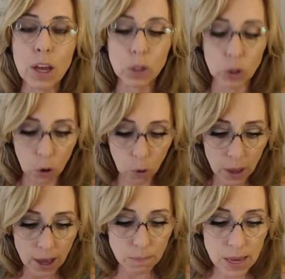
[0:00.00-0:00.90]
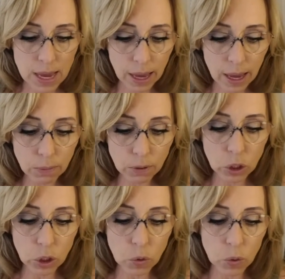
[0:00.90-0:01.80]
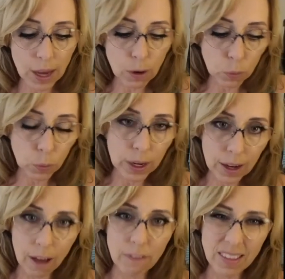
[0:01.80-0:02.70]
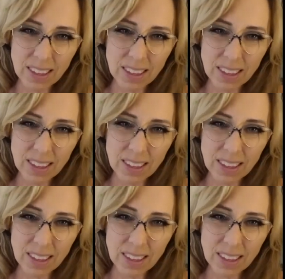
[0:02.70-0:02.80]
So being able to get rid of,